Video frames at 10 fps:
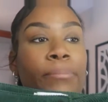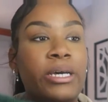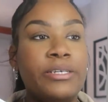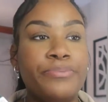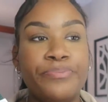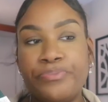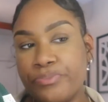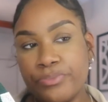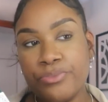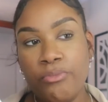But
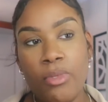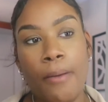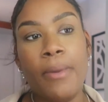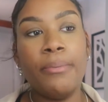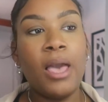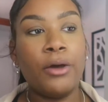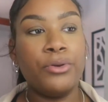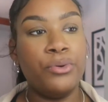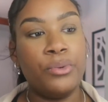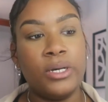maybe
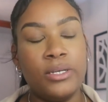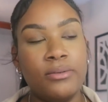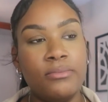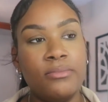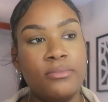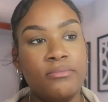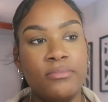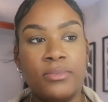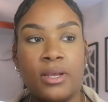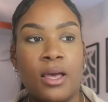I'll do one
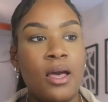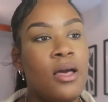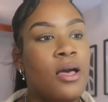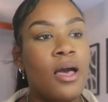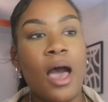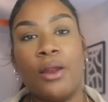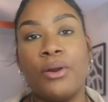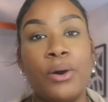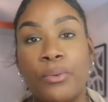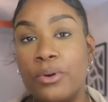I
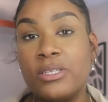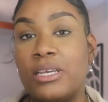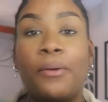don't know. We'll